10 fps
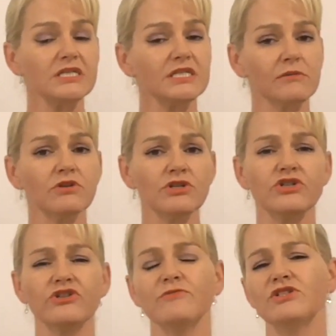Some
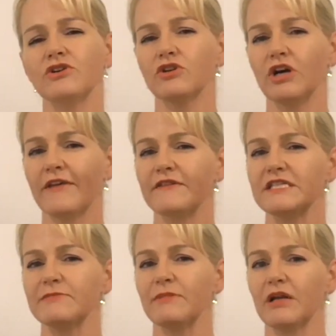consumers don't like the
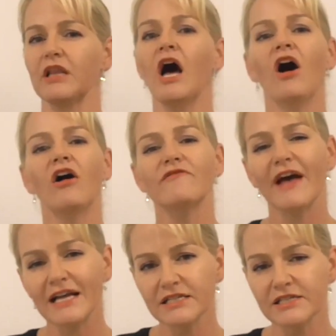smell of
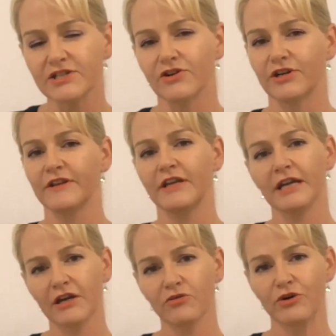acetone in their
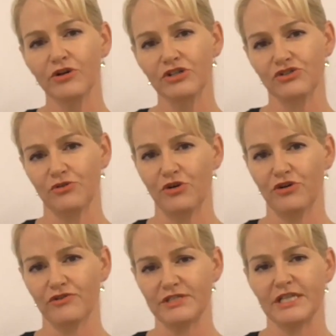nail polish
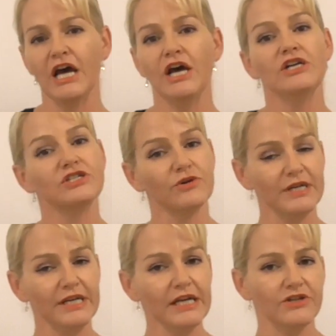removers. So
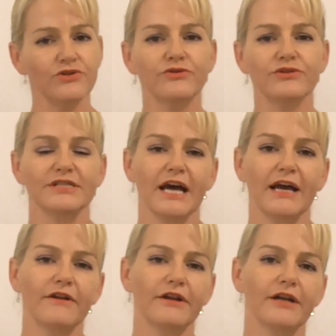again, you could
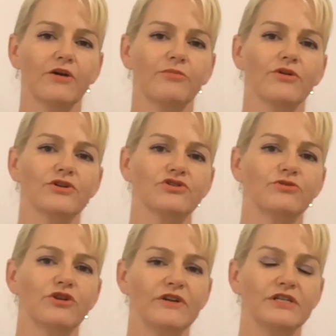say that a nail polish
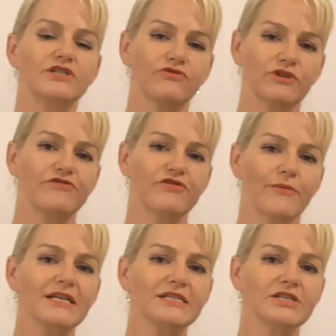remover is free
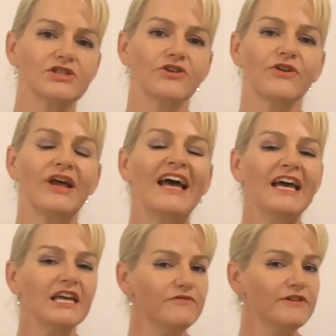from acetone
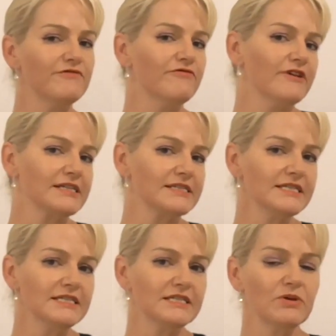if it in fact
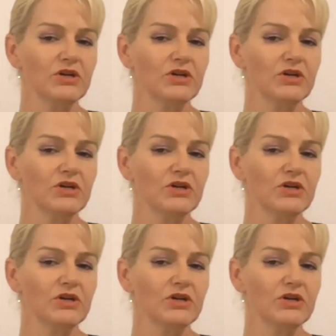is